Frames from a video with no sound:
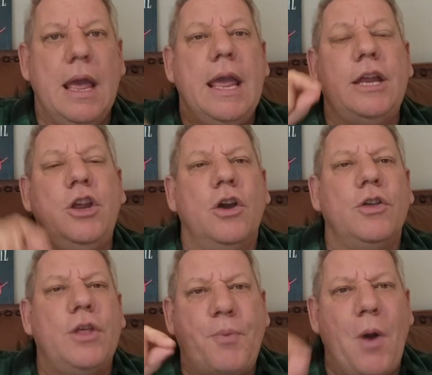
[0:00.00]
He
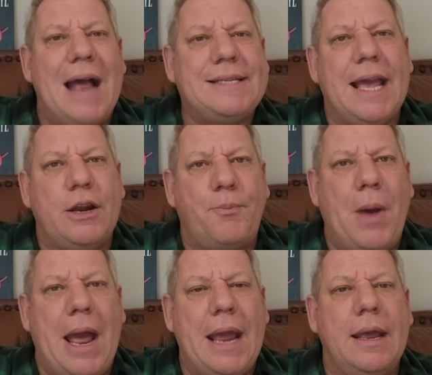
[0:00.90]
knew the price he had to
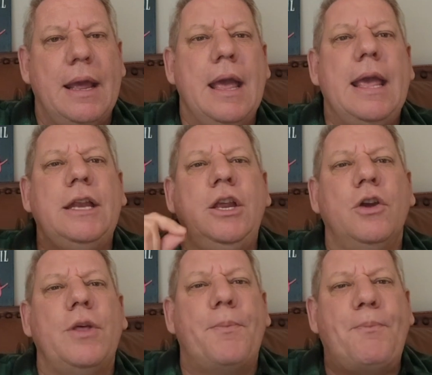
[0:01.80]
pay. He
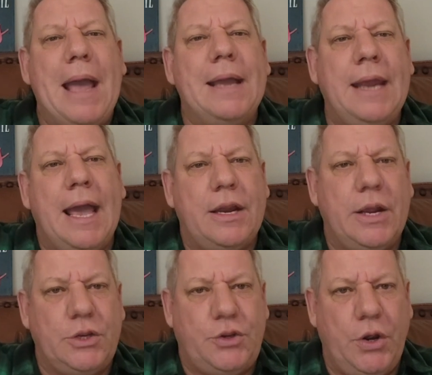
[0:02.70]
knew the pain he had
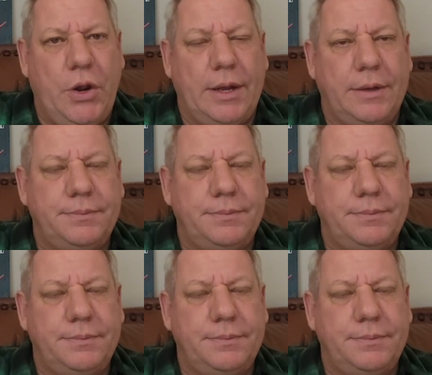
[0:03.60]
to endure.